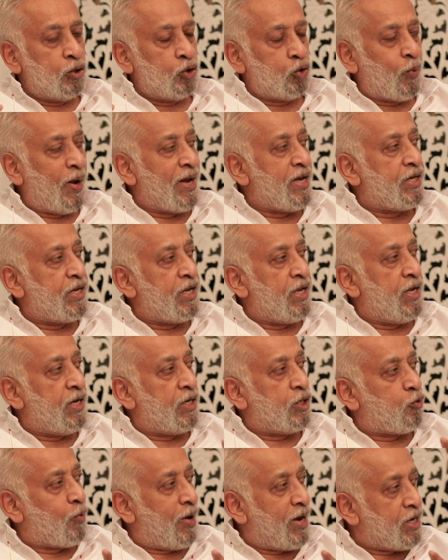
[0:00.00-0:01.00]

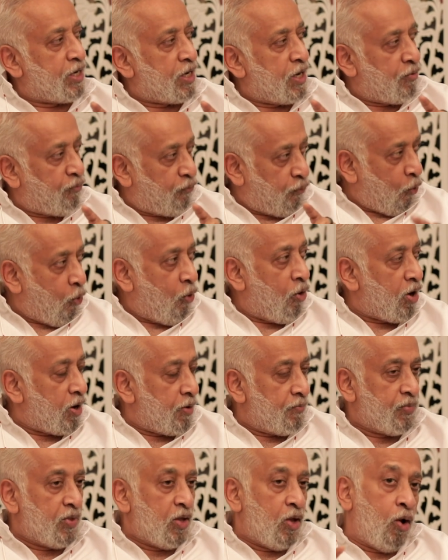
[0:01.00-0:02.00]
2024
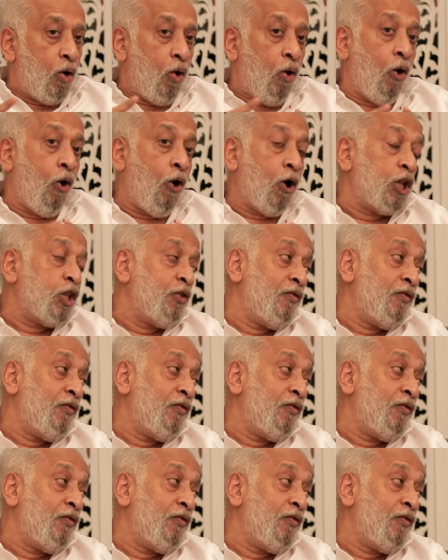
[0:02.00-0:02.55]
all